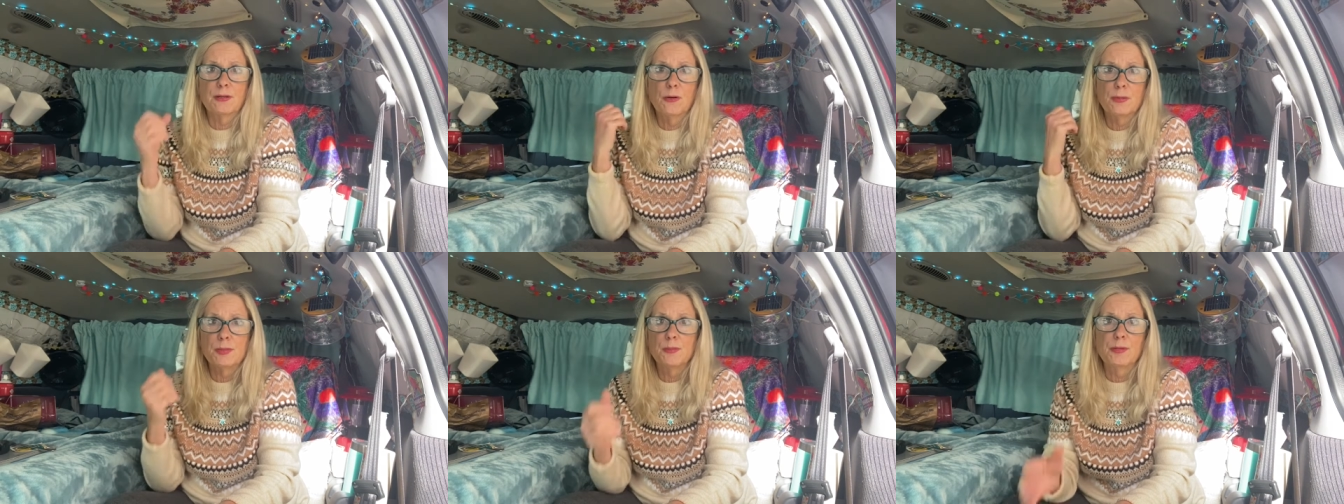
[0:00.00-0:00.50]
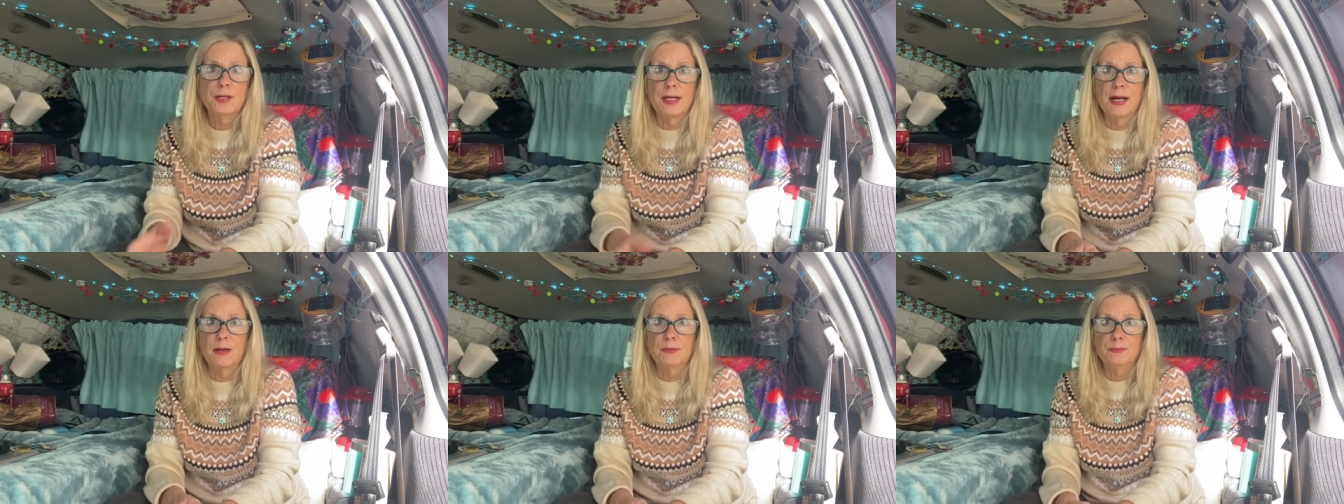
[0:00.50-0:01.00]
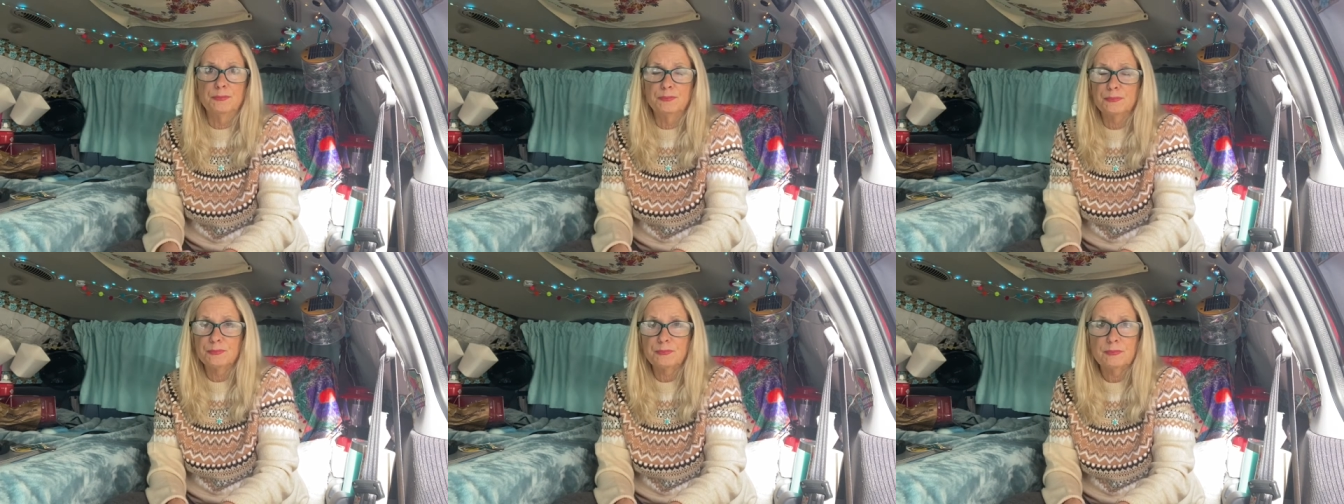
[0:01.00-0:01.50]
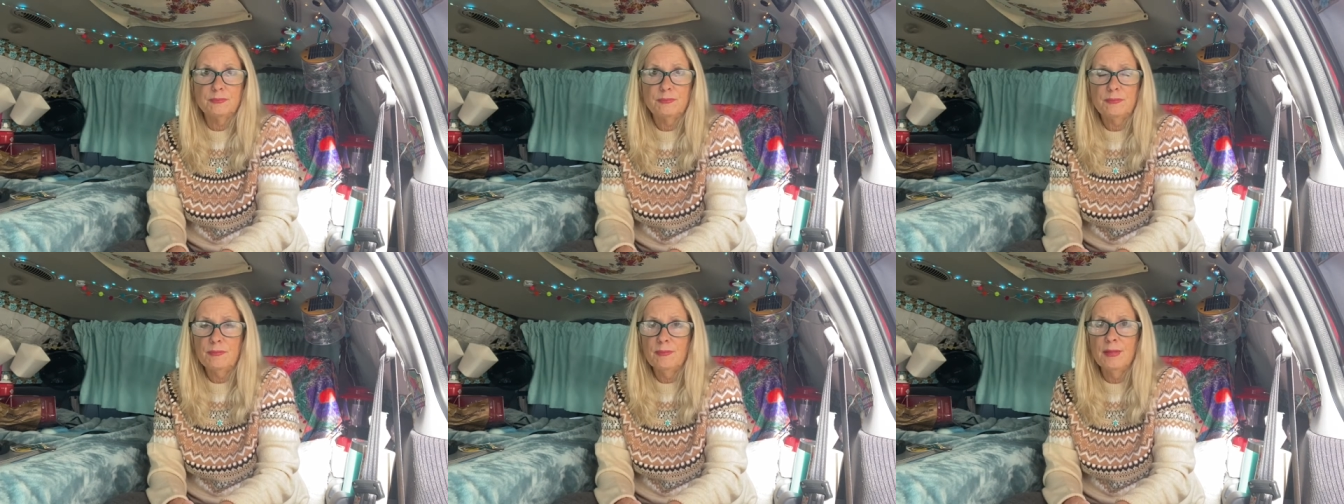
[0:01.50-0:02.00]
always put it out
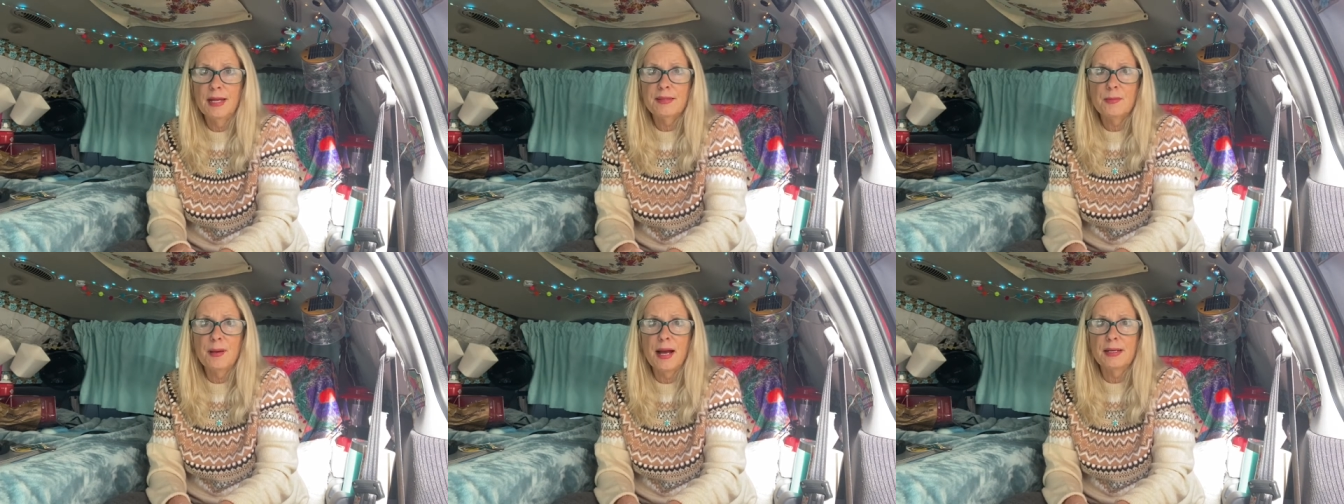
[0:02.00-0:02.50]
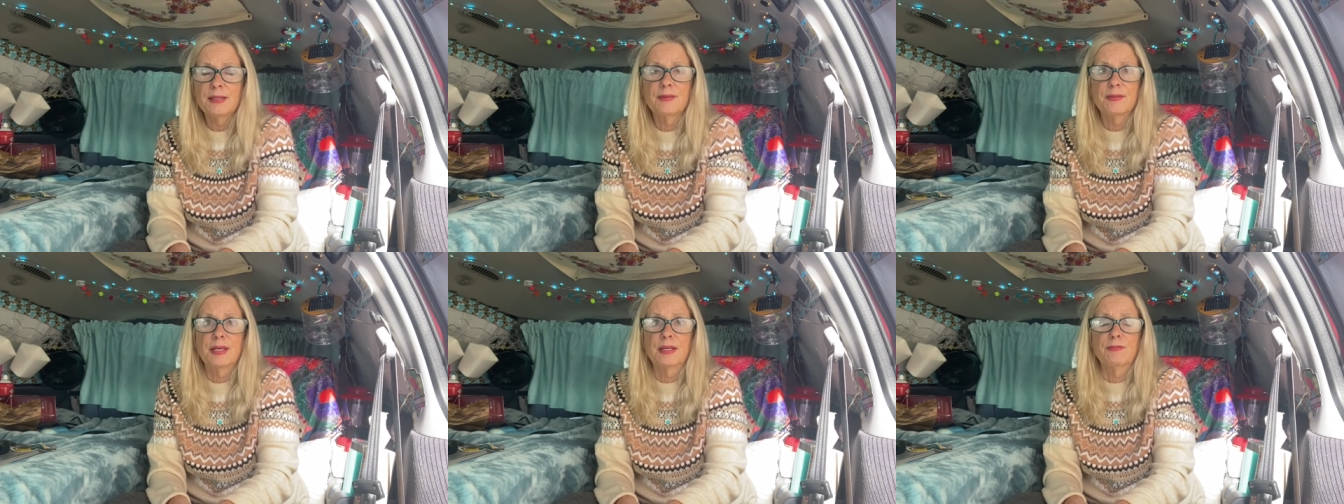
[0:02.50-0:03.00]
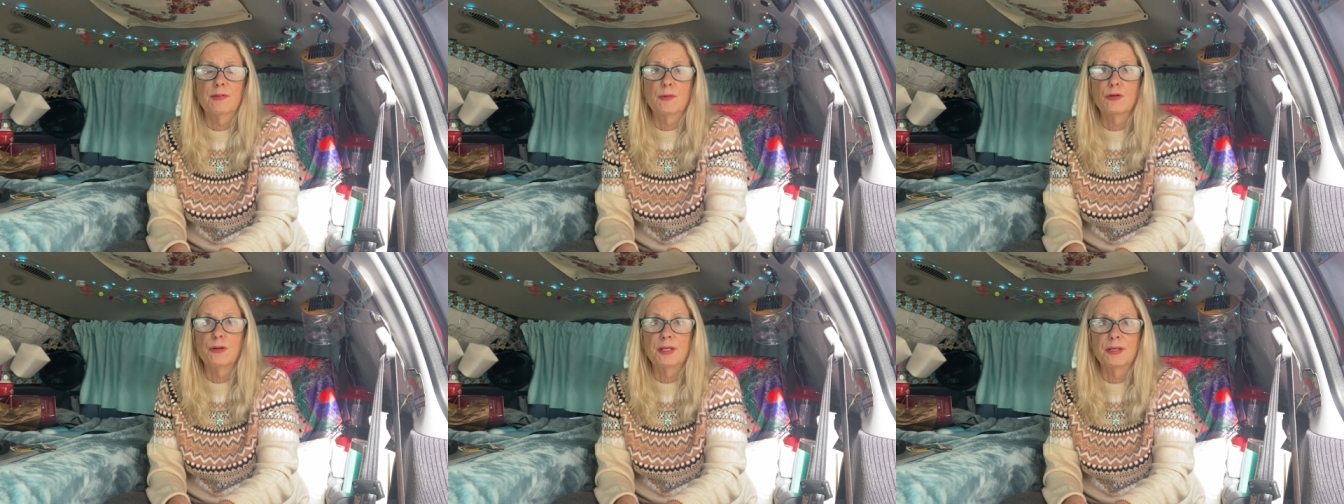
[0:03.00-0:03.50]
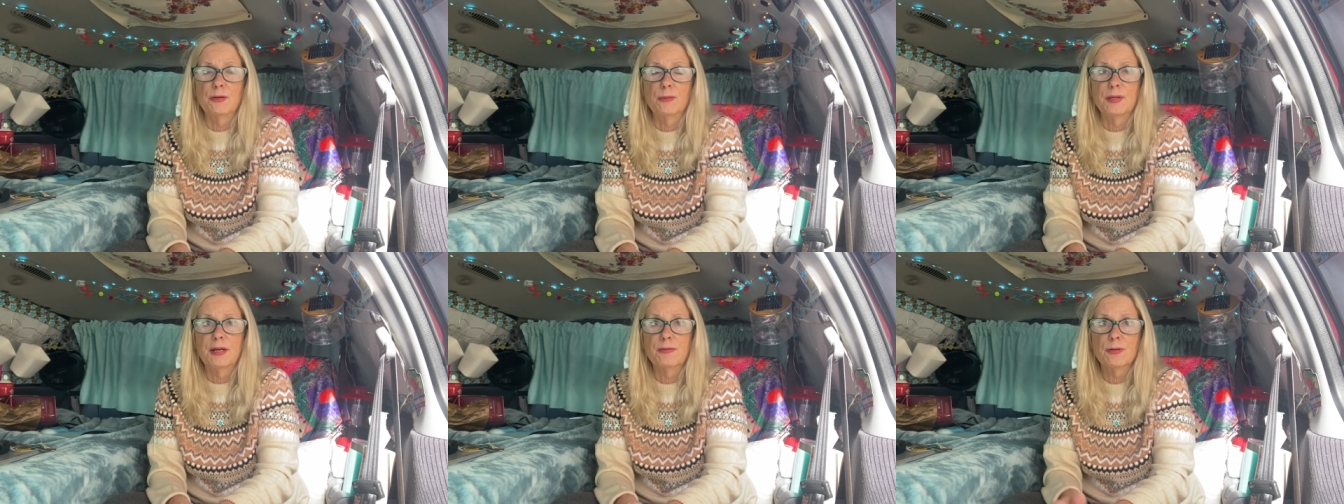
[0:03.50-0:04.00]
the back of the van if I'm cooking or
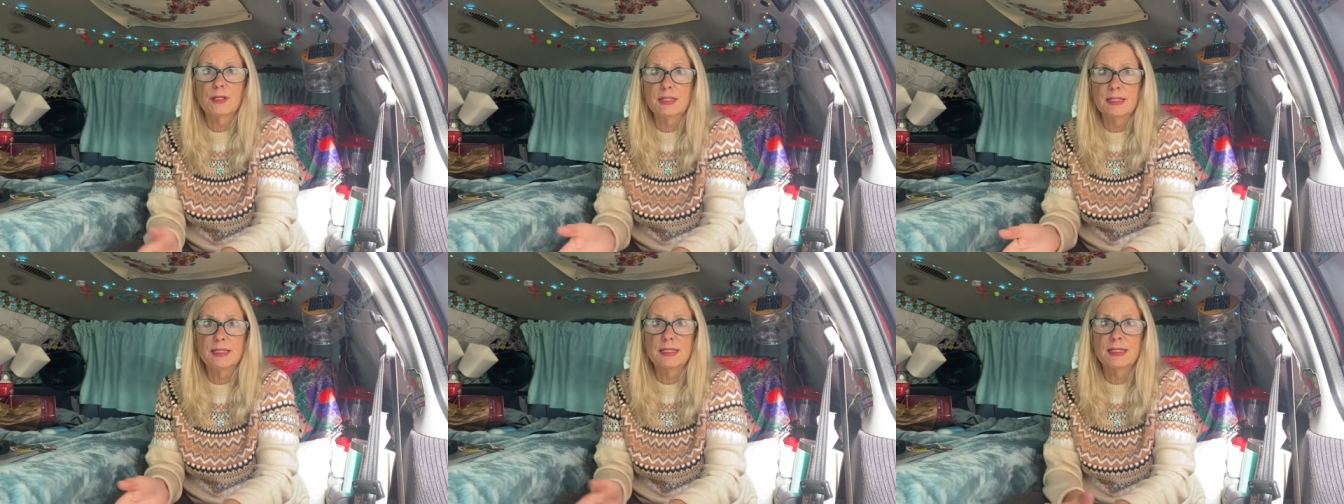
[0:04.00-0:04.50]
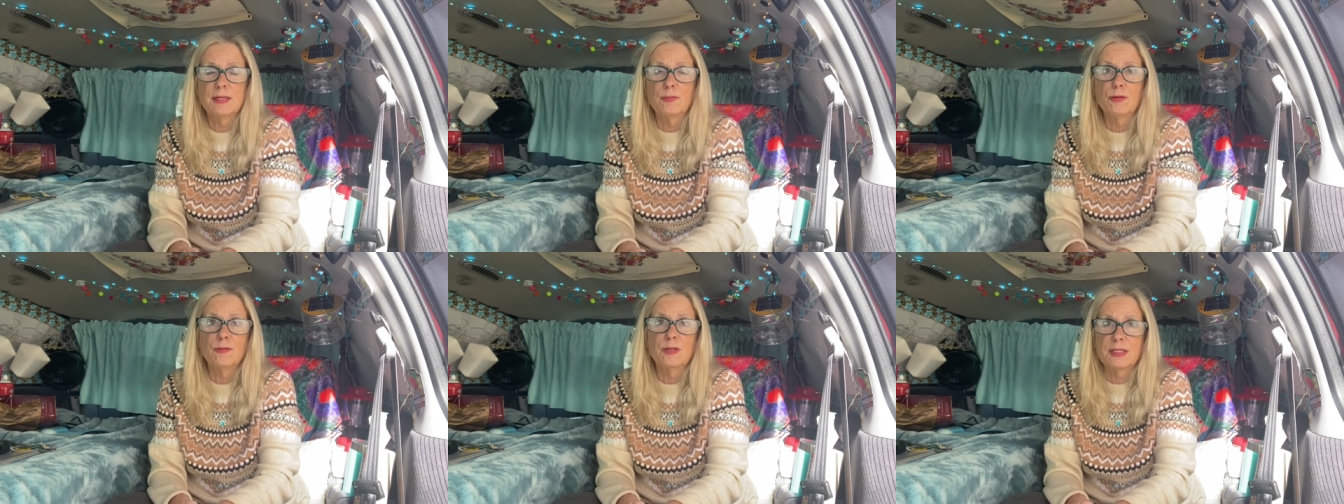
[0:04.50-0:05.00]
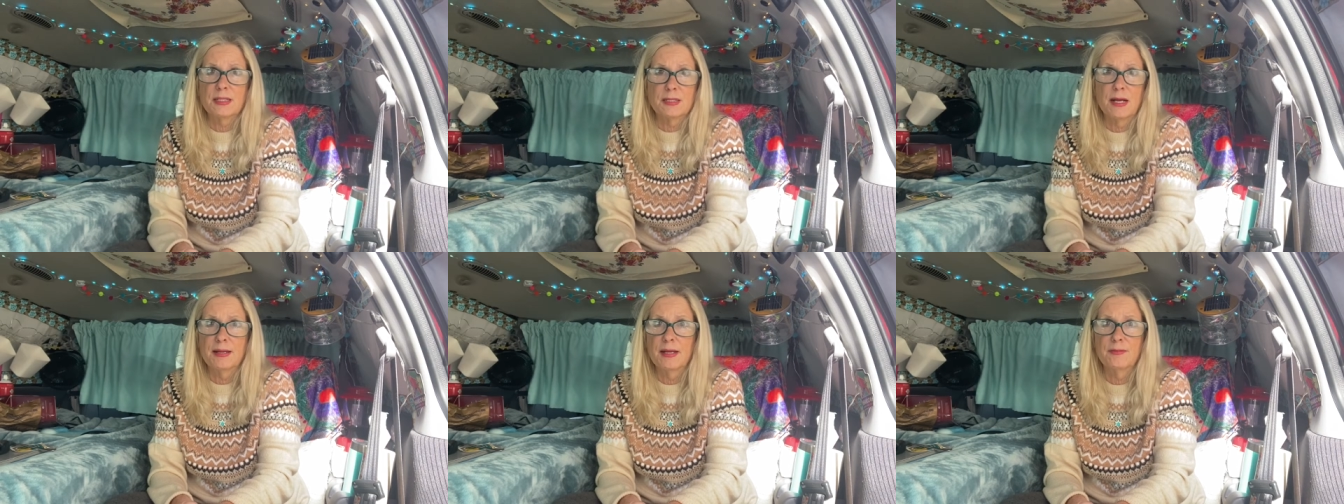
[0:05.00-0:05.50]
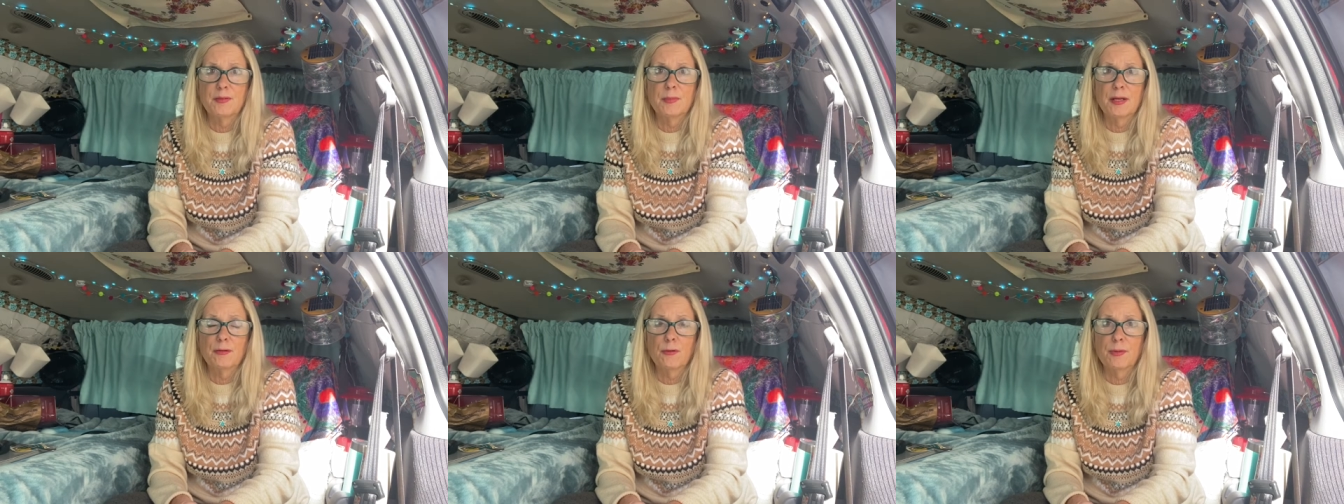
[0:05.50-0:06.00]
whatever, because it's easy to move because it's not a heavy
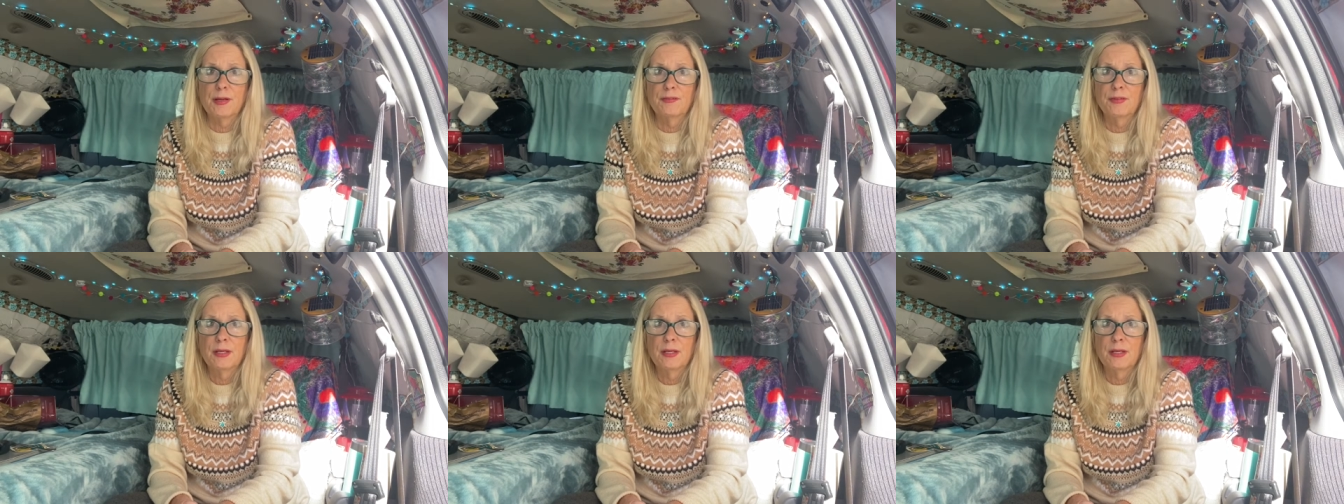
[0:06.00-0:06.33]
microwave.